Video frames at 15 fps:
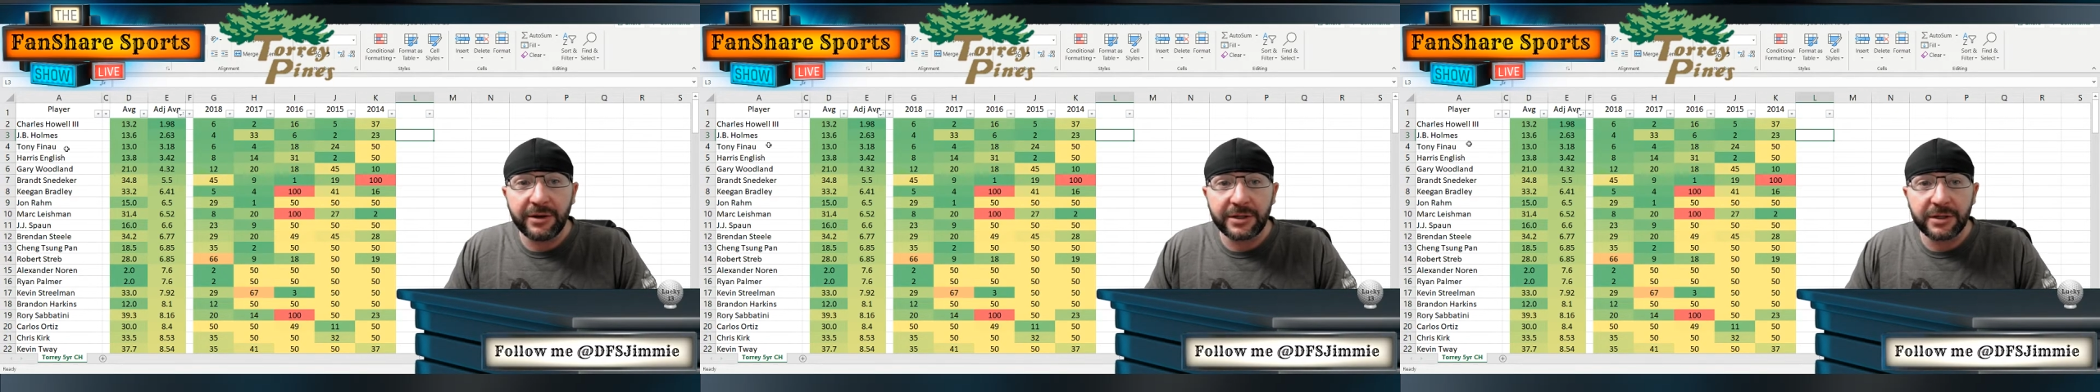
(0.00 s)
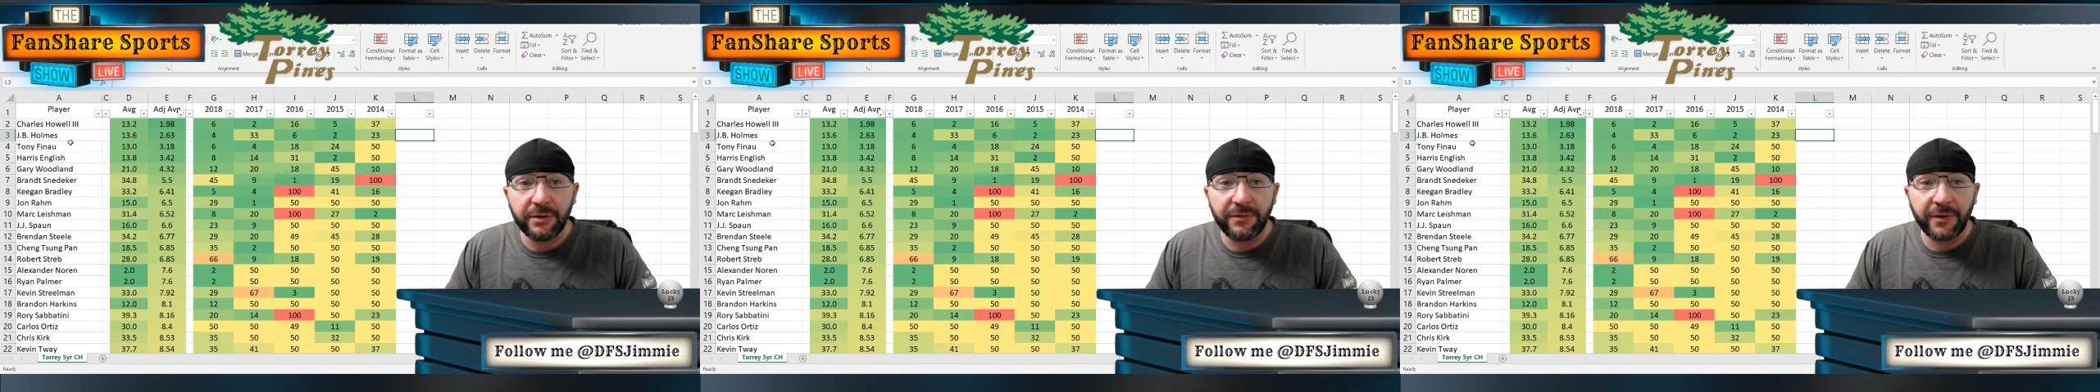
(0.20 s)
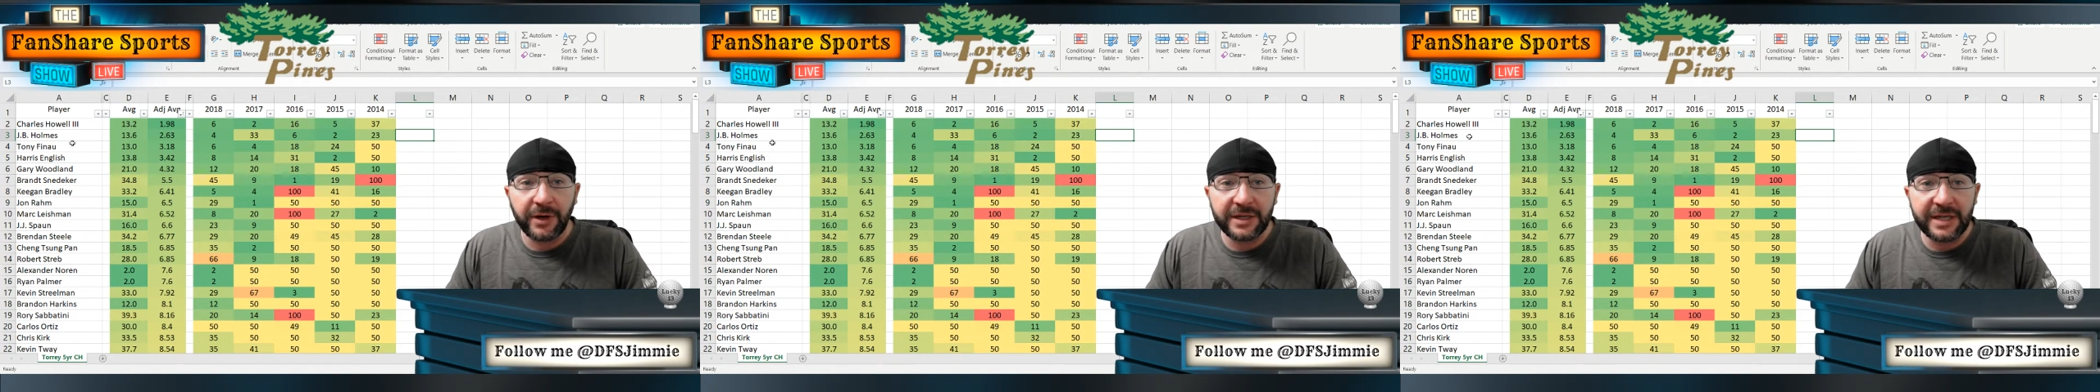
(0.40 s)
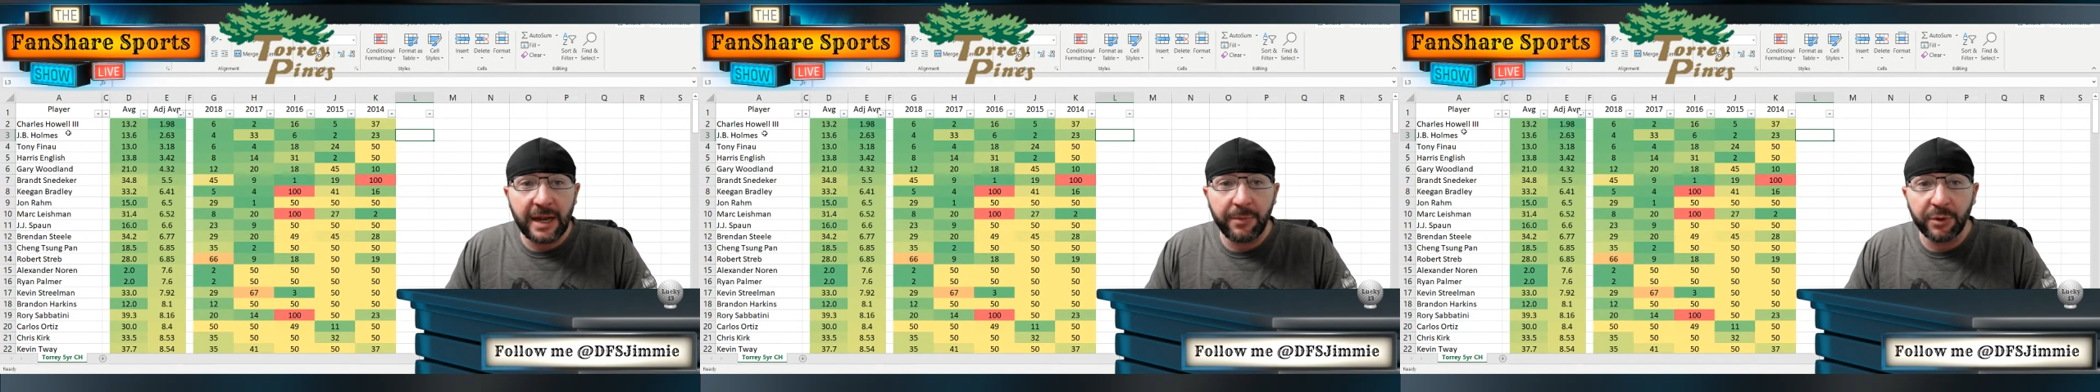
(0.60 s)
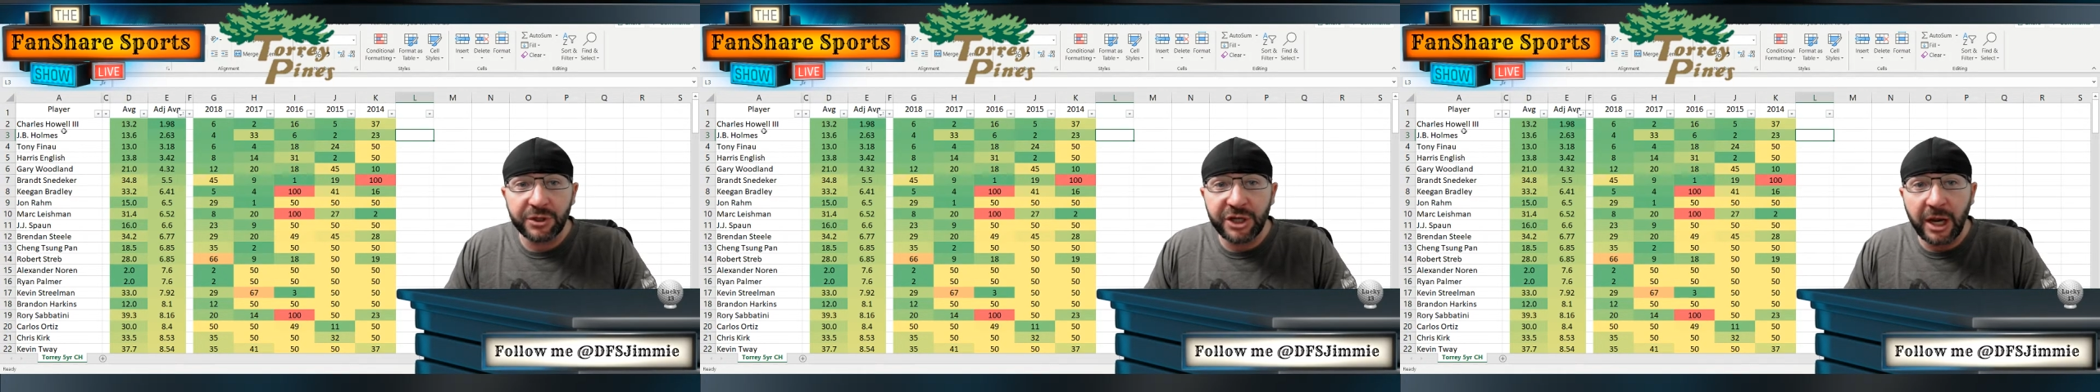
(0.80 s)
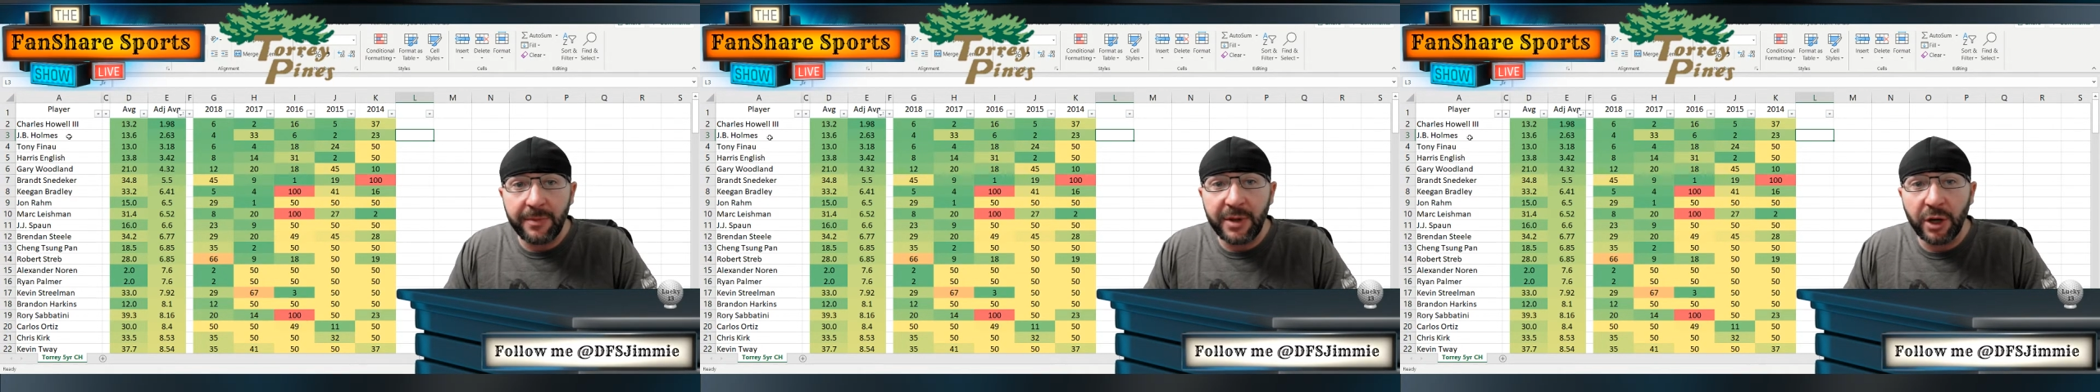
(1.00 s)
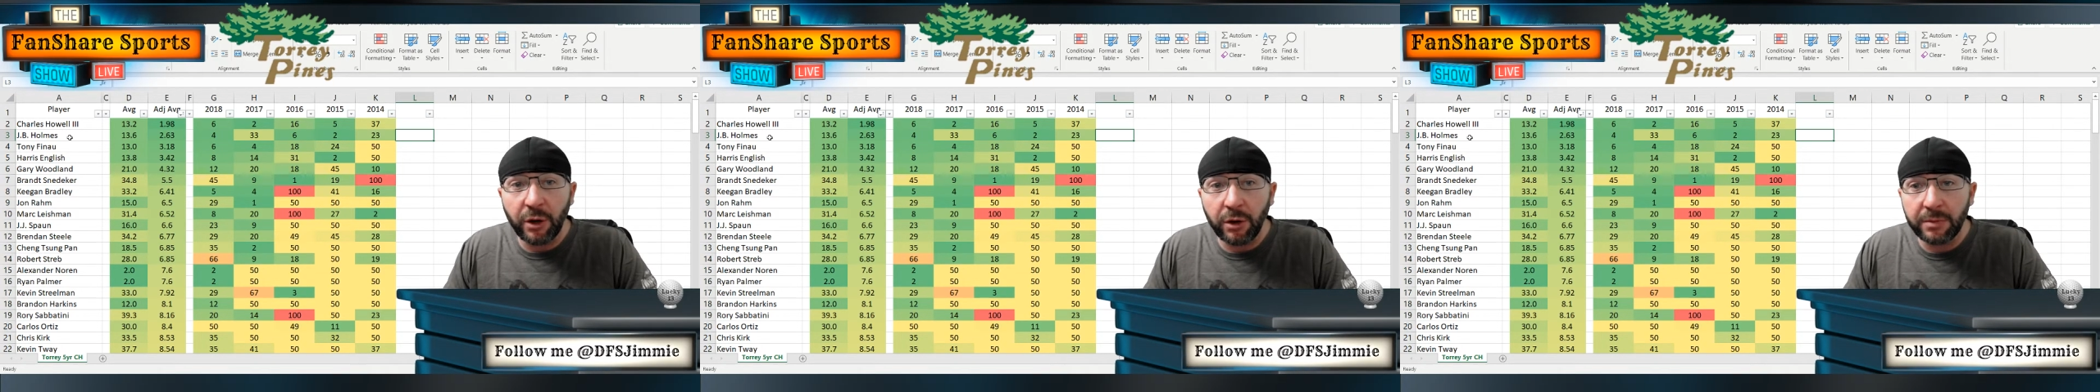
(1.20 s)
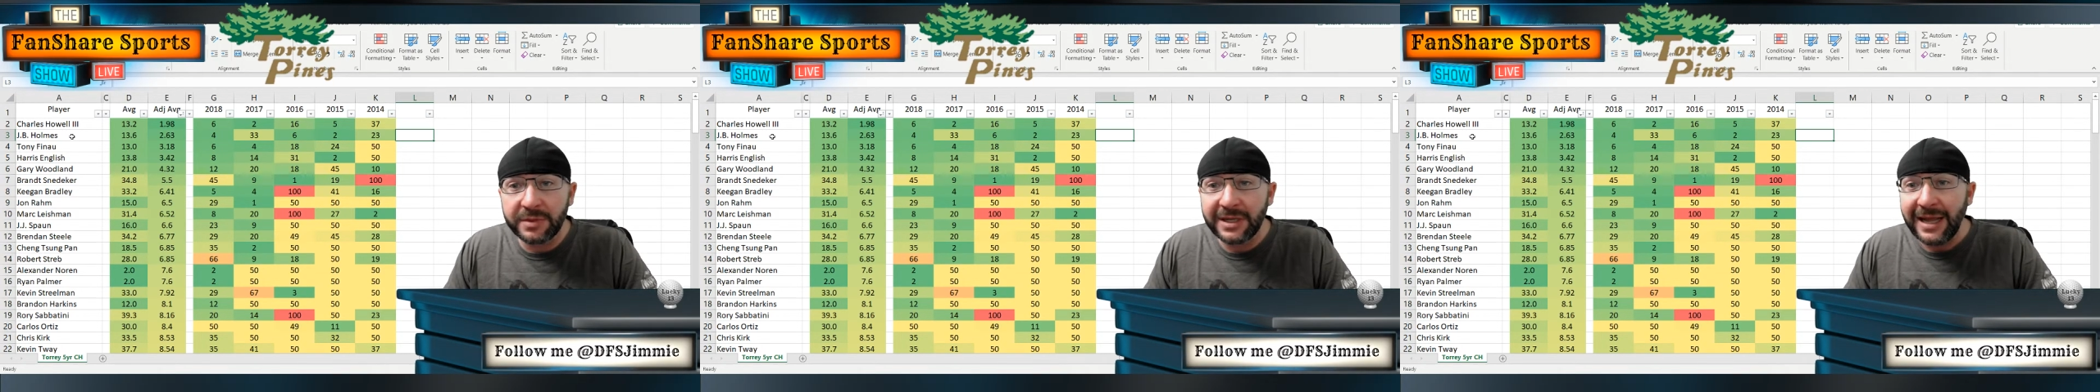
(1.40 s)
So, for example, JB
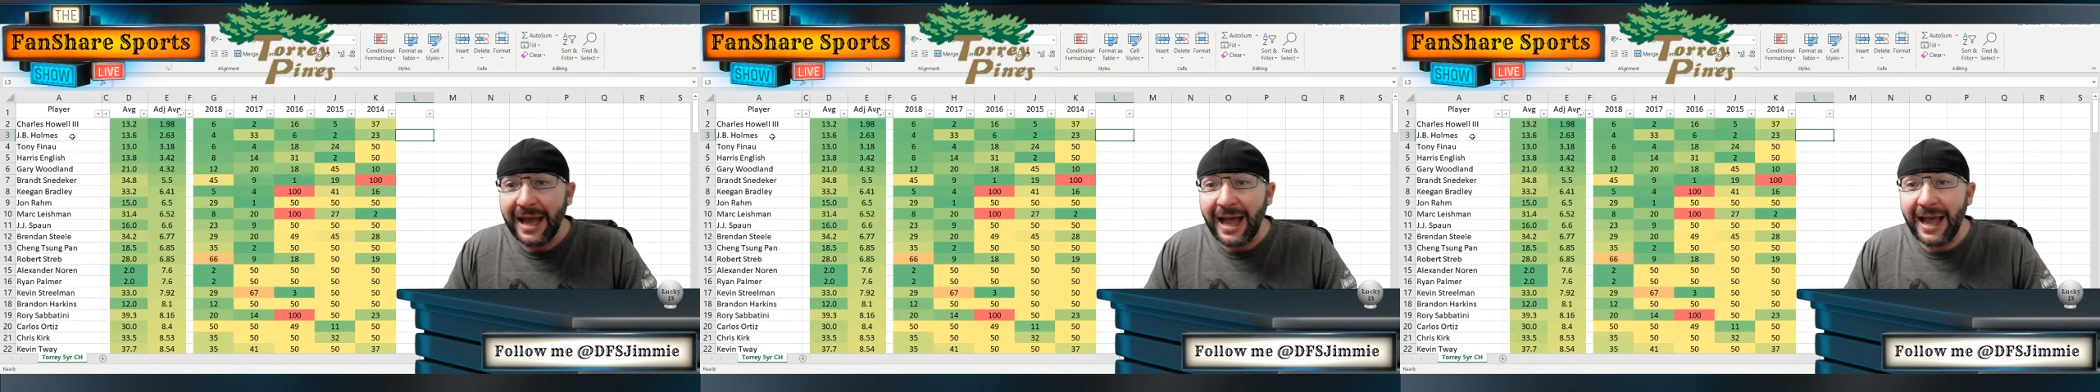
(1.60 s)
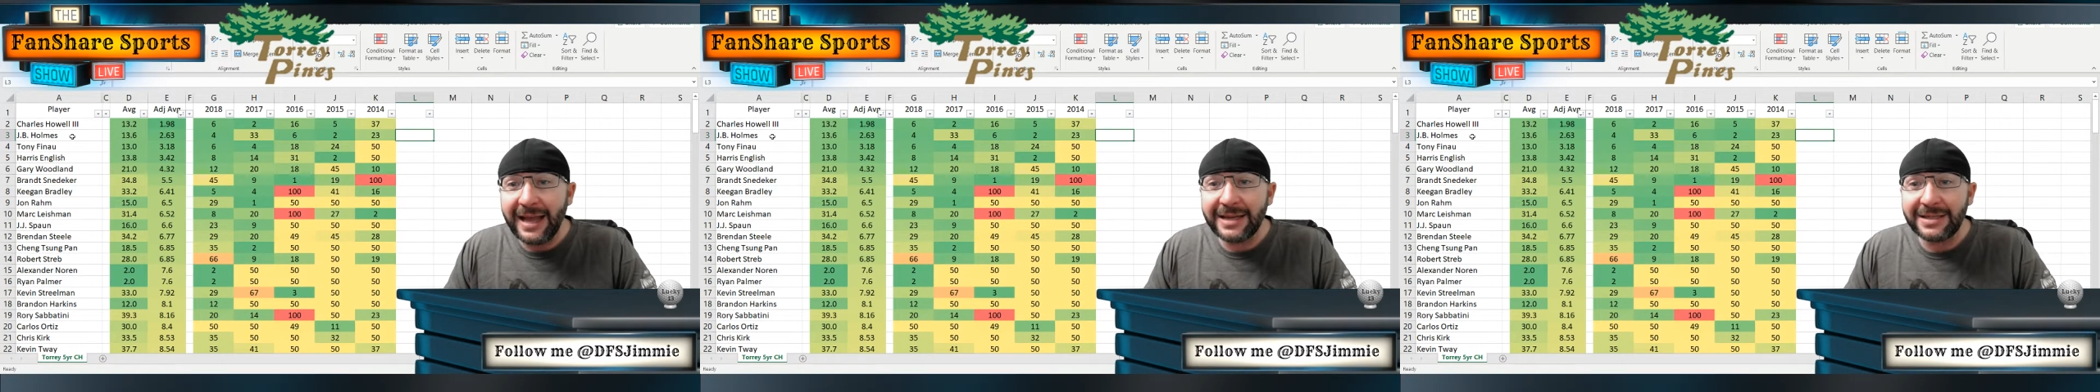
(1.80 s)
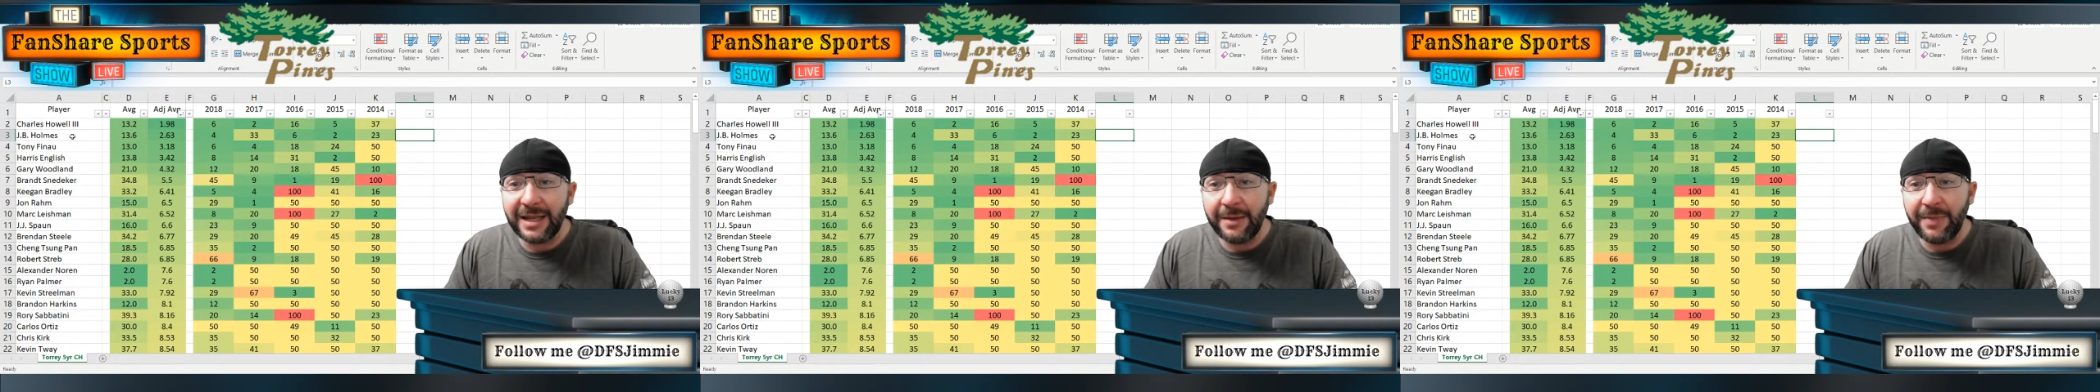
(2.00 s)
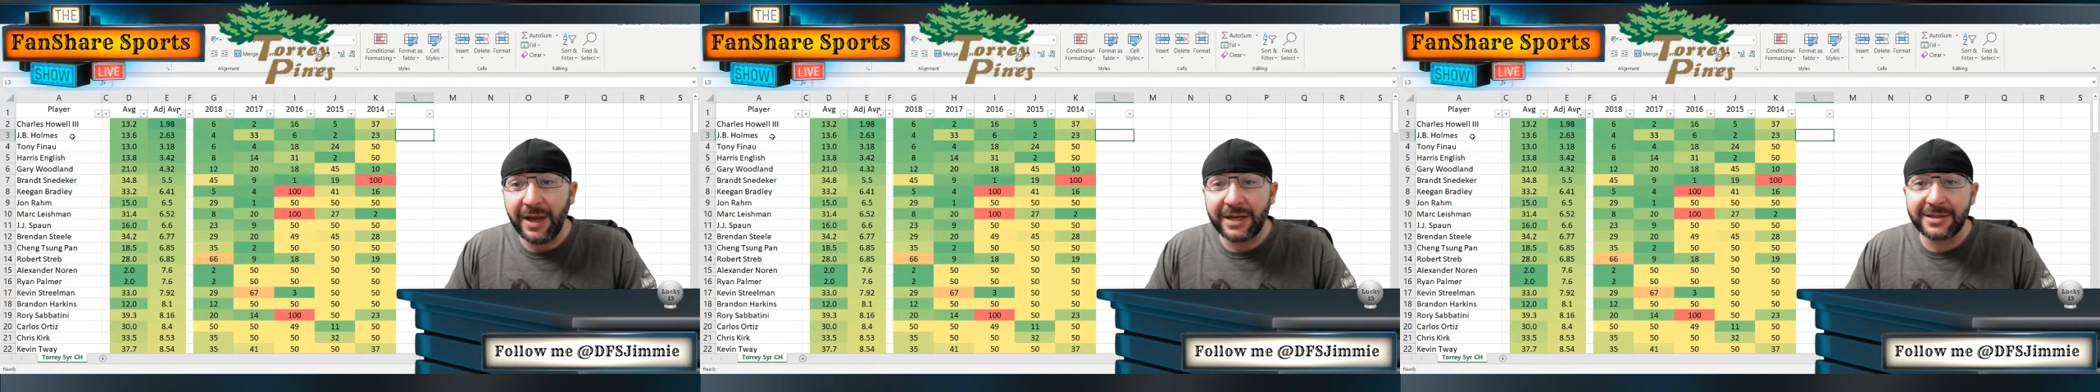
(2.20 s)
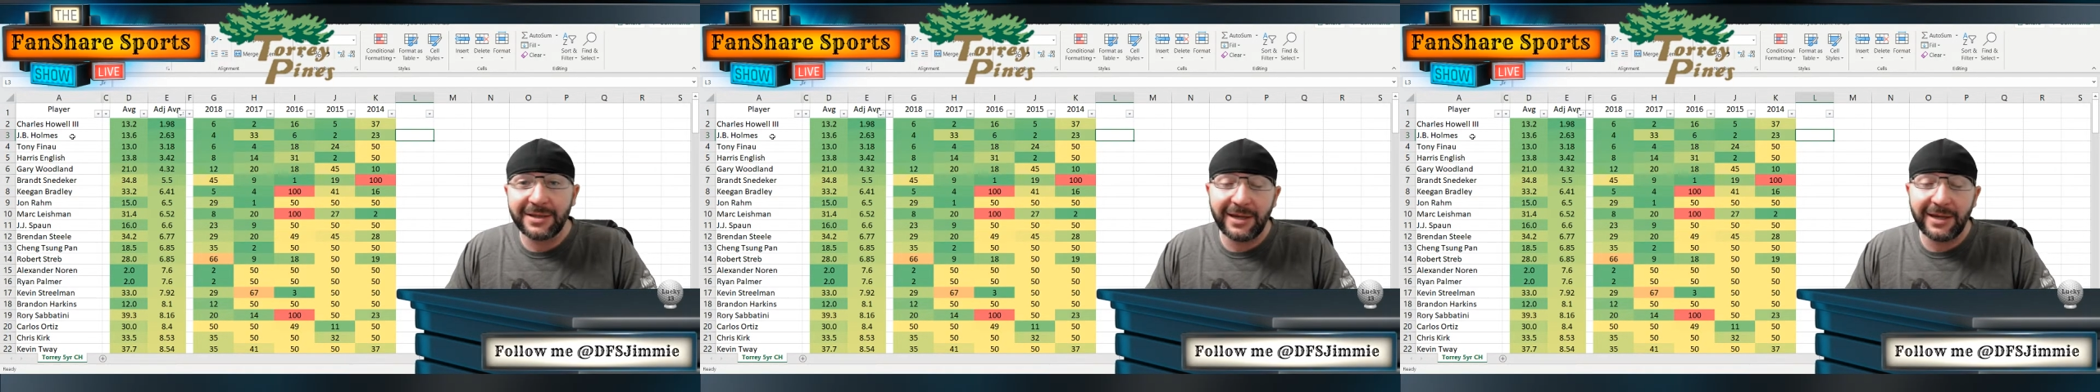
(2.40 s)
Holmes, highest apex.